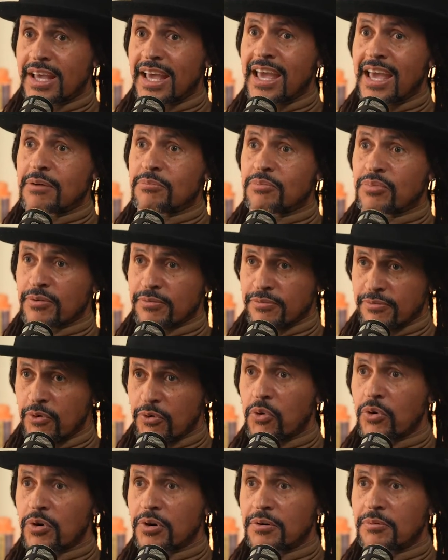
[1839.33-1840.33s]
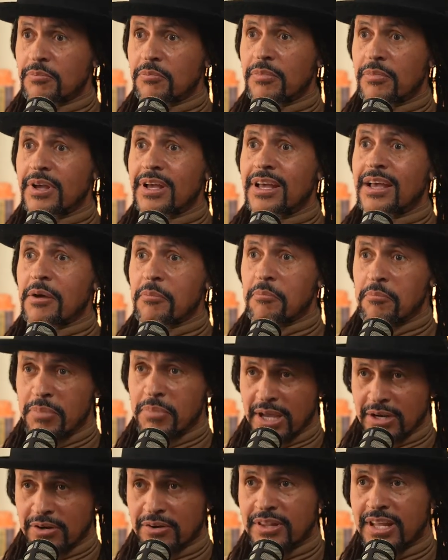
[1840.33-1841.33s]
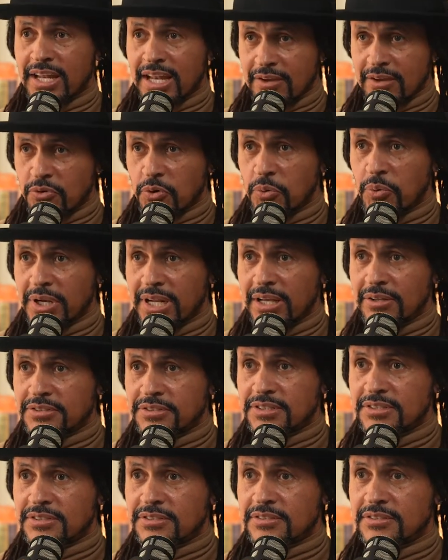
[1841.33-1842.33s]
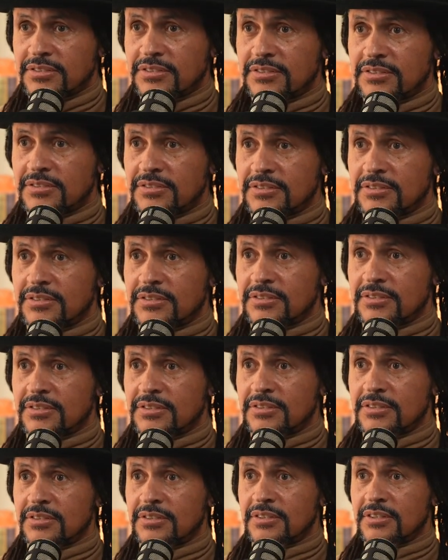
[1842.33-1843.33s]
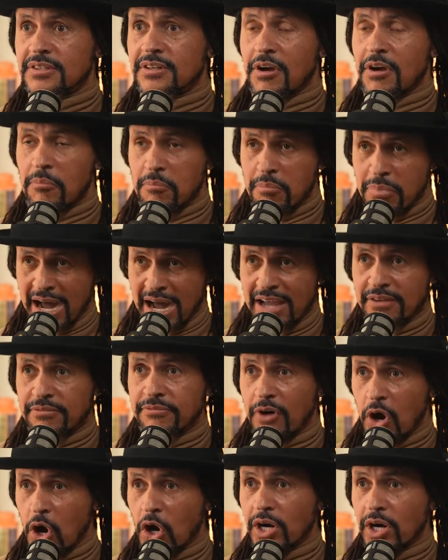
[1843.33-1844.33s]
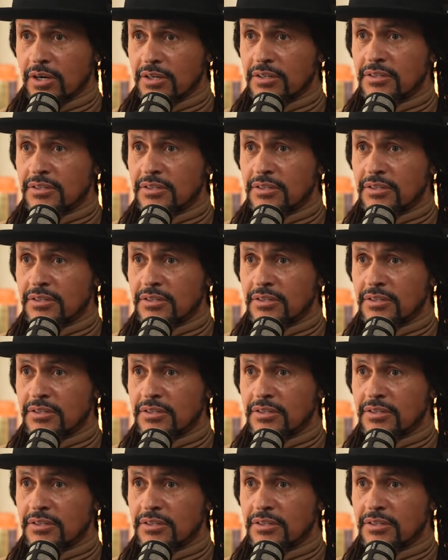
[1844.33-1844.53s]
and perform better than everyone else's, by far.